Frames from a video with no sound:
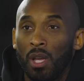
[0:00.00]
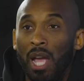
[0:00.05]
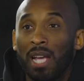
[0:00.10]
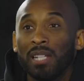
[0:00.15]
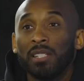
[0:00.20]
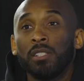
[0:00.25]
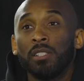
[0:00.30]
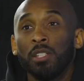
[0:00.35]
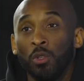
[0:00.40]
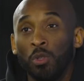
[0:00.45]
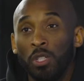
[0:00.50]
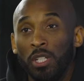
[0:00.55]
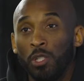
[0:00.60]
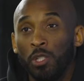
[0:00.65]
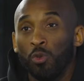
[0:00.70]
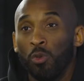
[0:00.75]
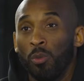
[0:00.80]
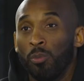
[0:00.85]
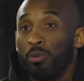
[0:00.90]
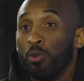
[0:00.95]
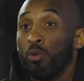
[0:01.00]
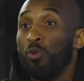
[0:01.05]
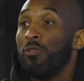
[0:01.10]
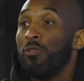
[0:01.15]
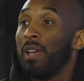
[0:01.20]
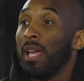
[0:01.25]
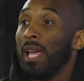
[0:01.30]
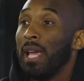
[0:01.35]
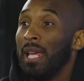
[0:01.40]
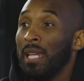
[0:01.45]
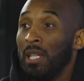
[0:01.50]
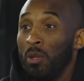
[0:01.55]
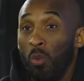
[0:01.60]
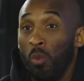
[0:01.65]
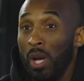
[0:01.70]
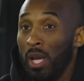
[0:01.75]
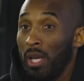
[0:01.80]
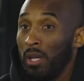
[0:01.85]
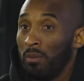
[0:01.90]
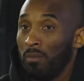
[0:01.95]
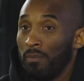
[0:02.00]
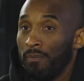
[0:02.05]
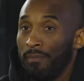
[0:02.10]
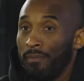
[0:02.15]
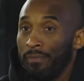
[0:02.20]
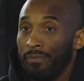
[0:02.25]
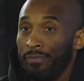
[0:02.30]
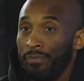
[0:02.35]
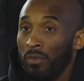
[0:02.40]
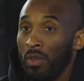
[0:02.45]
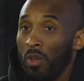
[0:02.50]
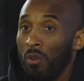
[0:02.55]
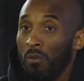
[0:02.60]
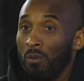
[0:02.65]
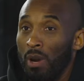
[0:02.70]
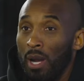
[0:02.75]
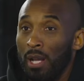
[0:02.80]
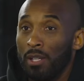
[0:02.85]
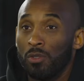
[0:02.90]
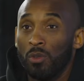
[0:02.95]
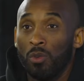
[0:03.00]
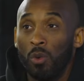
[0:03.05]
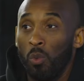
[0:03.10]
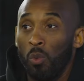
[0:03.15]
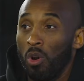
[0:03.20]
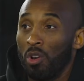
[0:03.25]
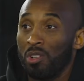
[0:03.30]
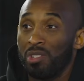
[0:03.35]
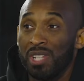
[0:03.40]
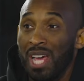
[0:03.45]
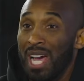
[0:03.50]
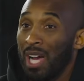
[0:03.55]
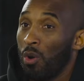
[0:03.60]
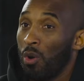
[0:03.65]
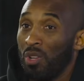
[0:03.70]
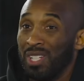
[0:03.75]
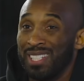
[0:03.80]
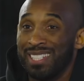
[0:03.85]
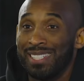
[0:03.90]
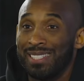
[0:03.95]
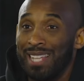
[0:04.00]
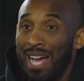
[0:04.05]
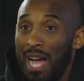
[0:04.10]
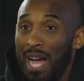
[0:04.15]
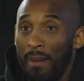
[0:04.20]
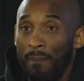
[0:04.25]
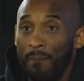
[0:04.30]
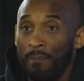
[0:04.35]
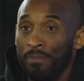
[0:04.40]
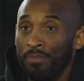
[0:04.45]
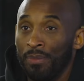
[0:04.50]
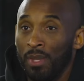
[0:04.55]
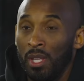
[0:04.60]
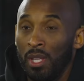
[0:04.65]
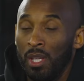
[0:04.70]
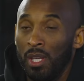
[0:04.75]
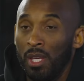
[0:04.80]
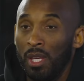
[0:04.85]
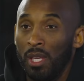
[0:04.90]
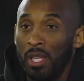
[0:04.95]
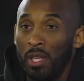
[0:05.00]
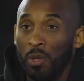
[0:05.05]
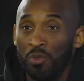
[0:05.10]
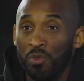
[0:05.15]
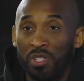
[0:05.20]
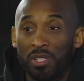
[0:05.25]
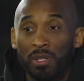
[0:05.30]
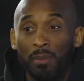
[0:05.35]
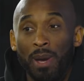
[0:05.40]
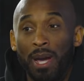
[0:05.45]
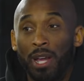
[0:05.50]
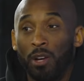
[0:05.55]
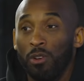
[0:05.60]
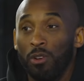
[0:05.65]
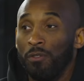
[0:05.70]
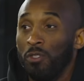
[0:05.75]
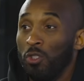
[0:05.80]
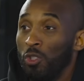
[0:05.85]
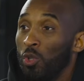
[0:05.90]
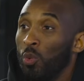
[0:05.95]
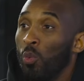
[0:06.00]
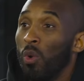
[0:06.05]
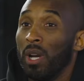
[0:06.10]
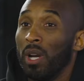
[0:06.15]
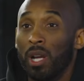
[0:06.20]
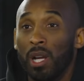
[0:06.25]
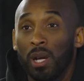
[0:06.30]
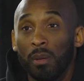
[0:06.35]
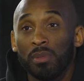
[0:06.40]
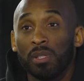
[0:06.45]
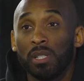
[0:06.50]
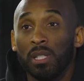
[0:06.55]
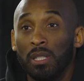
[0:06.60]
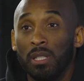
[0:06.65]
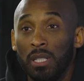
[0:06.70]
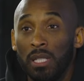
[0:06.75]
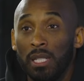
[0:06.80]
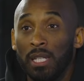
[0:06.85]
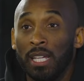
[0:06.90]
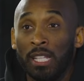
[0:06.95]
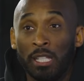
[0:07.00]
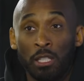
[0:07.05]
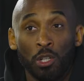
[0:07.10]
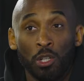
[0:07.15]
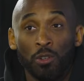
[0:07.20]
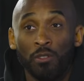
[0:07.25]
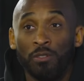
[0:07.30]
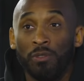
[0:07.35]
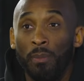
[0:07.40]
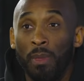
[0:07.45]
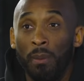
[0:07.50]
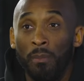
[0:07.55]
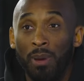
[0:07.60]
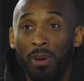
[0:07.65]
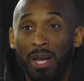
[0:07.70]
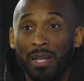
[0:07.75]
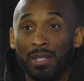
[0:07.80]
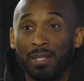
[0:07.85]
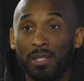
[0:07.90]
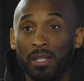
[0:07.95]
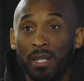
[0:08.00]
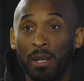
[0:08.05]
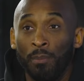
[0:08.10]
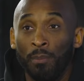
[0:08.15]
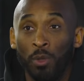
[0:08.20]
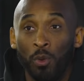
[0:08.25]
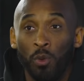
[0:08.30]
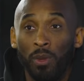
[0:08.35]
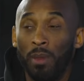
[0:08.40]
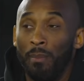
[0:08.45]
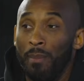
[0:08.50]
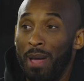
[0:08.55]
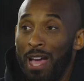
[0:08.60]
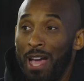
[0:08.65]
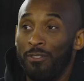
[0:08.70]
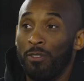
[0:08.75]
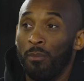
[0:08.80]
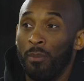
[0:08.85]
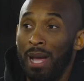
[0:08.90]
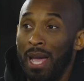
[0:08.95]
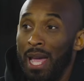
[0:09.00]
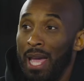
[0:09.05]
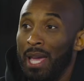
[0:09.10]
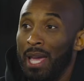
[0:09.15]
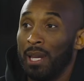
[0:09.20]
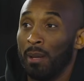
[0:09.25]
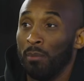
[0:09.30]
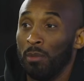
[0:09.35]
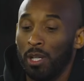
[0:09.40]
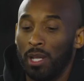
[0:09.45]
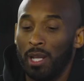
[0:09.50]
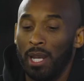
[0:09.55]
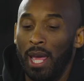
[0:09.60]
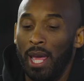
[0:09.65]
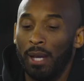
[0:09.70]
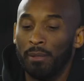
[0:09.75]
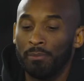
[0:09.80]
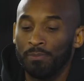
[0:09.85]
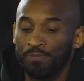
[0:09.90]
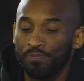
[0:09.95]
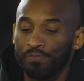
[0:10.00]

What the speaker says: I still need to improve anyway. Mm-hmm. Right? So the work's not going to stop. And it was just a matter of, do you want to come to the league and learn from the best? And I'm doing the math in my head. I'm looking at